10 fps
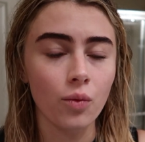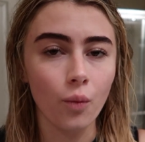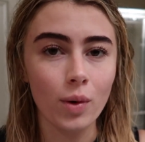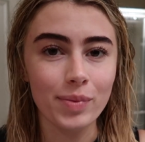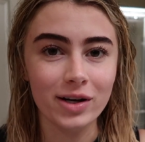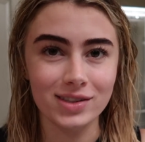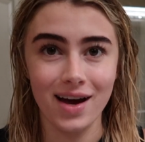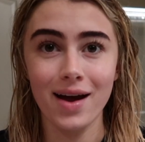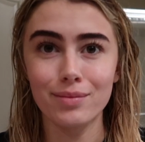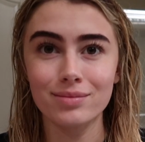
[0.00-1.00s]
what better
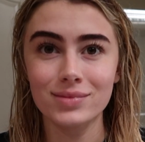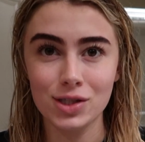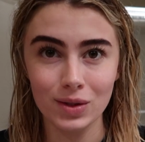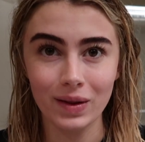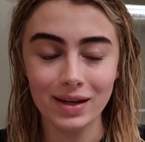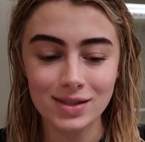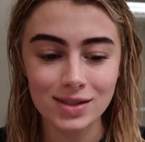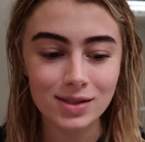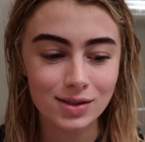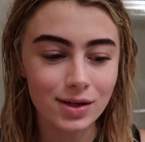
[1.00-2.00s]
time to do this?
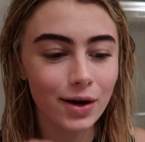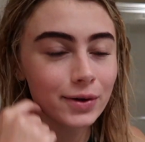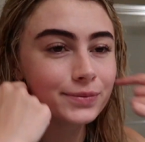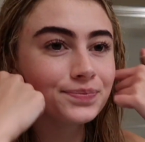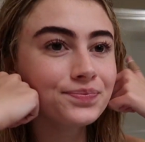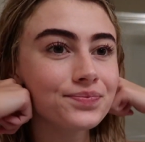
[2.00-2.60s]
So